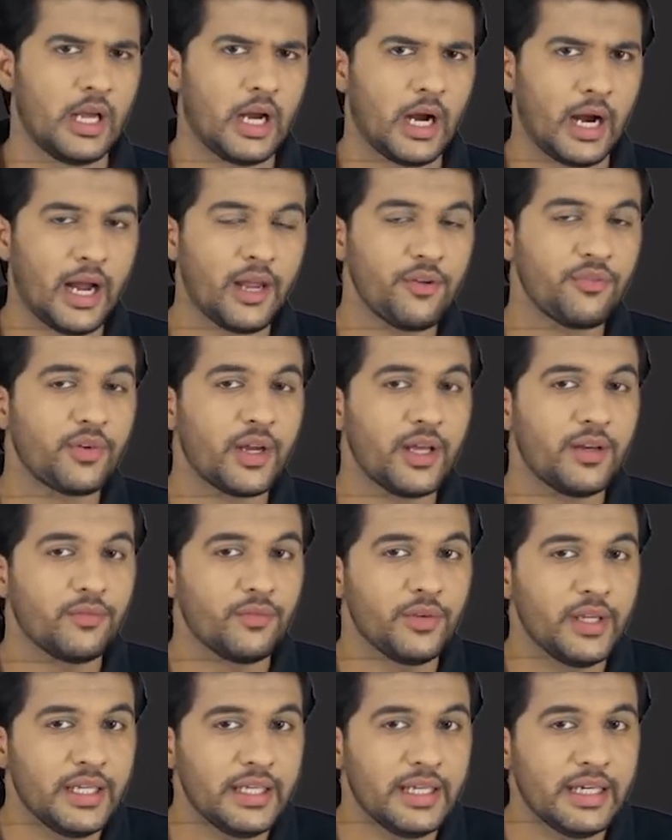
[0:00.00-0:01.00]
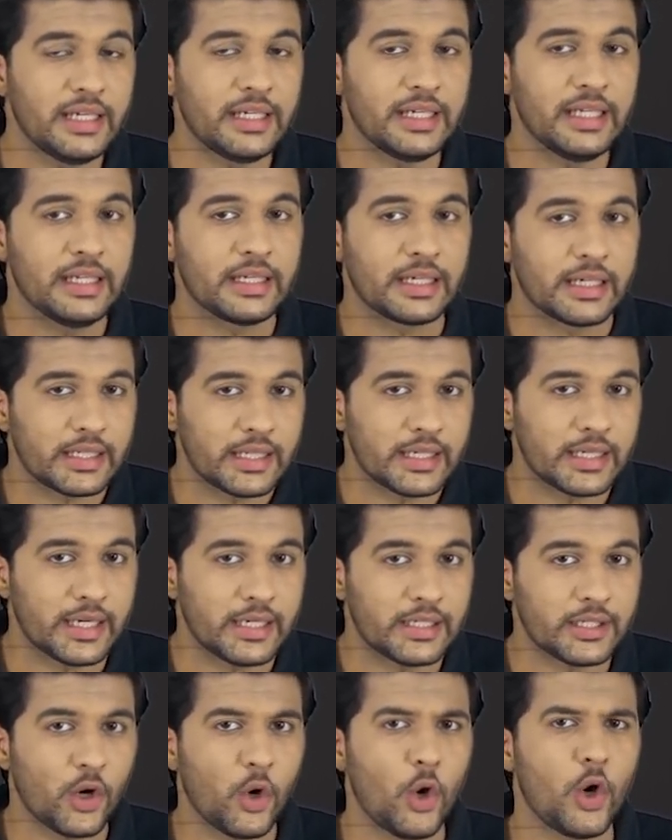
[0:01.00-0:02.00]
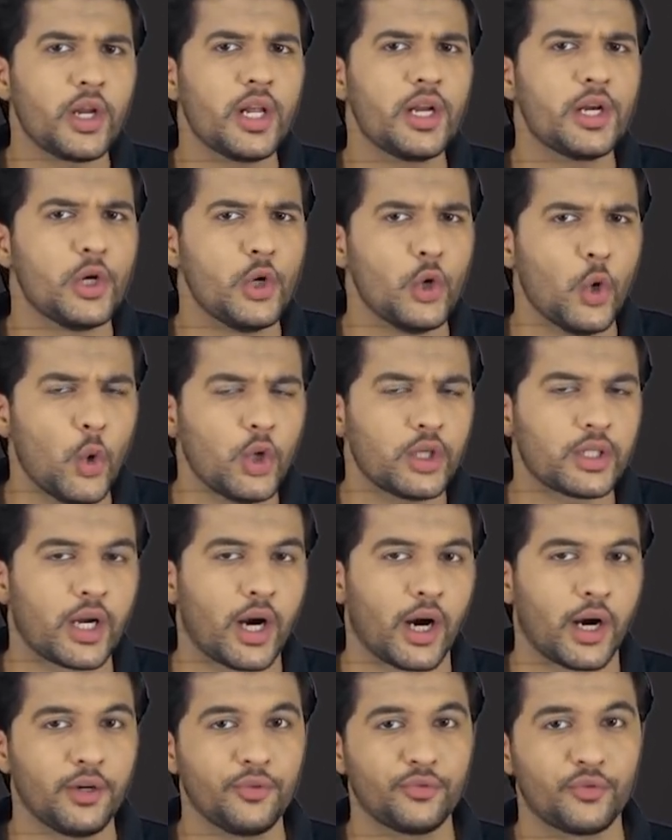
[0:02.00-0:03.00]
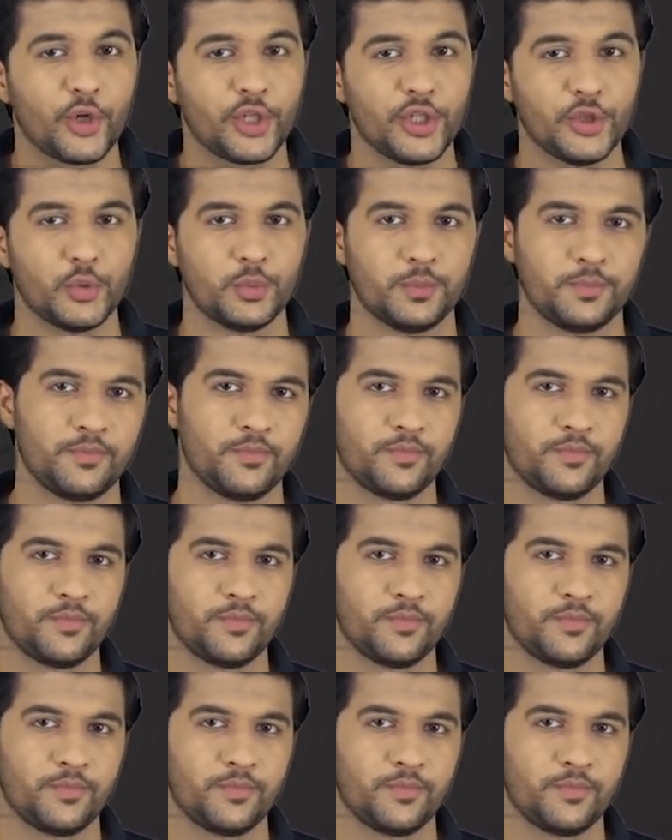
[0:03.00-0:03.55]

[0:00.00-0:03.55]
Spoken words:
I have conveniently written it on a note card for you.